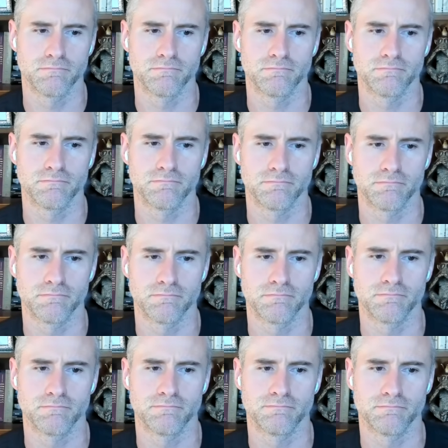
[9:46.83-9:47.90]

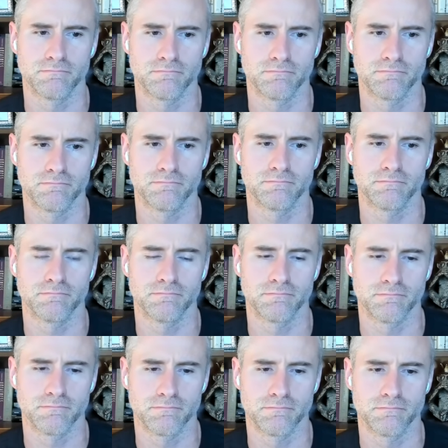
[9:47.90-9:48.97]

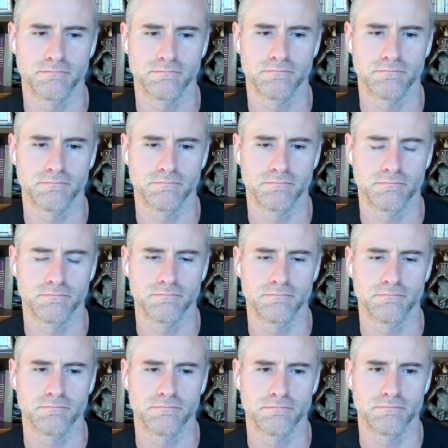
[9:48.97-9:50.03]

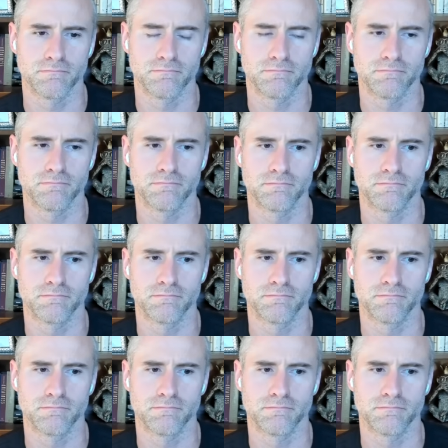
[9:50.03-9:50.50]
The person shown says nothing.